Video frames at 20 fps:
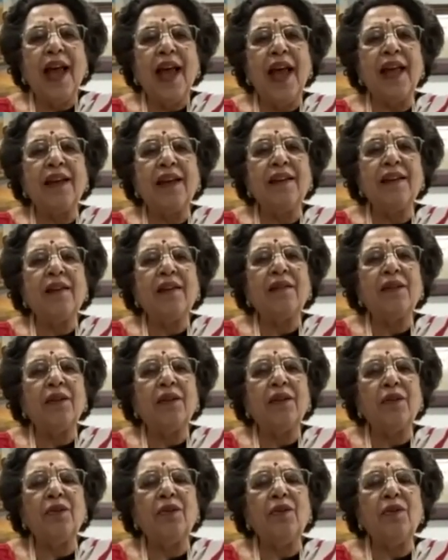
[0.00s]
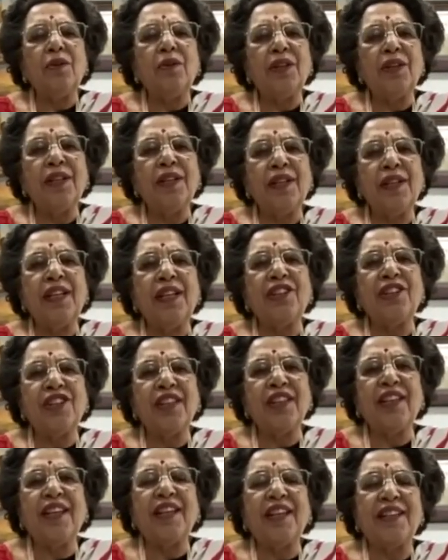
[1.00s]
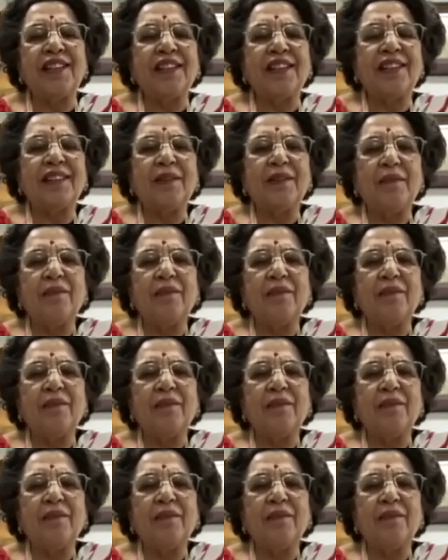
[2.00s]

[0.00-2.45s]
and you know teach the kids.